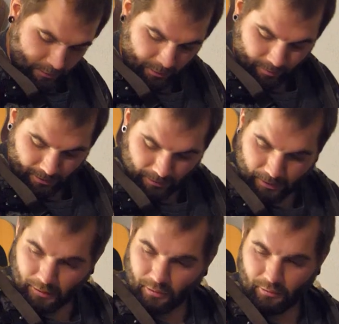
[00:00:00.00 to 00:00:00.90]
think about
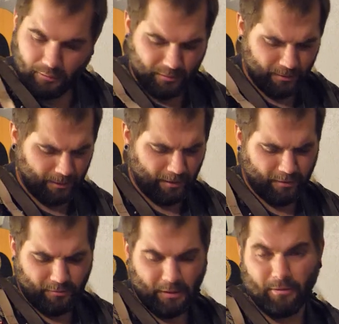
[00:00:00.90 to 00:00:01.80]
getting, I, I,
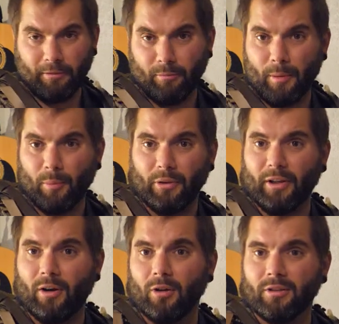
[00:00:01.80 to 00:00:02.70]
don't, I don't even remember what they
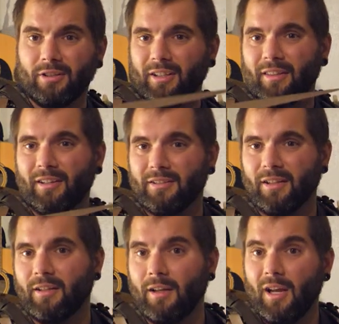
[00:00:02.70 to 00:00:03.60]
call this thing. I think it's
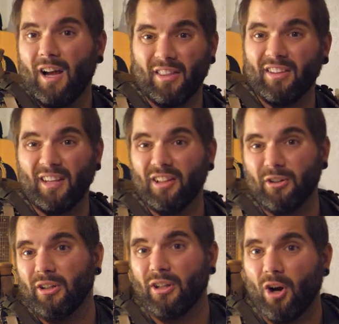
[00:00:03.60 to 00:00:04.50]
like, I think they
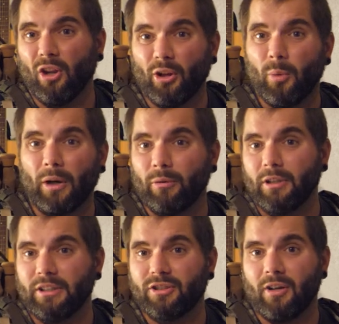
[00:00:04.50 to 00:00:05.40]
literally call it the quick
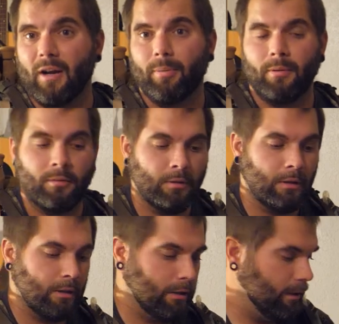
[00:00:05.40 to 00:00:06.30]
release strap
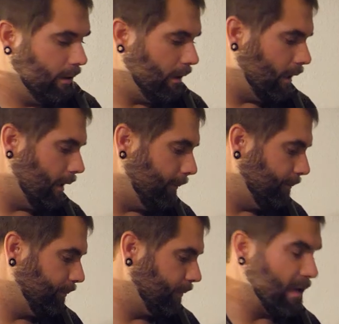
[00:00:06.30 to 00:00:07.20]

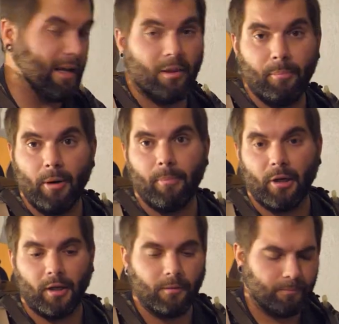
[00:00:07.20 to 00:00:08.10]
um, and the butt
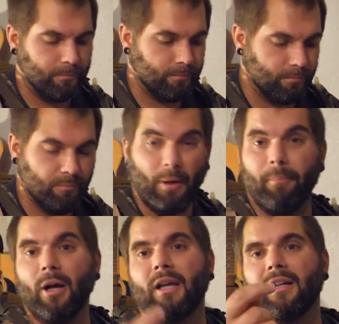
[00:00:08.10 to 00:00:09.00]
bucket. butt
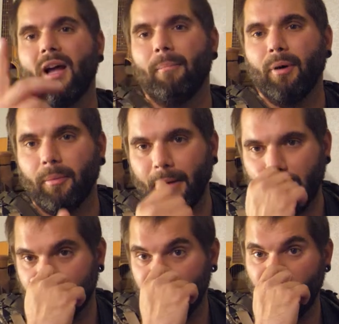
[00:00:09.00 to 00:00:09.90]
bucket, not butt
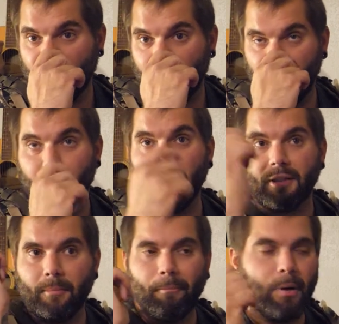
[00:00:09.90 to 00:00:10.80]
pouch, but butt
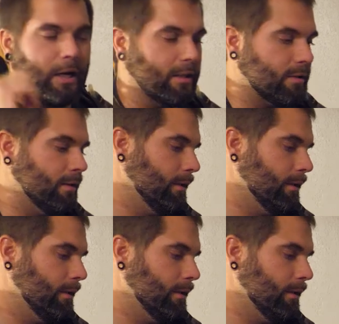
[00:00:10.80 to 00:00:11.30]
bucket.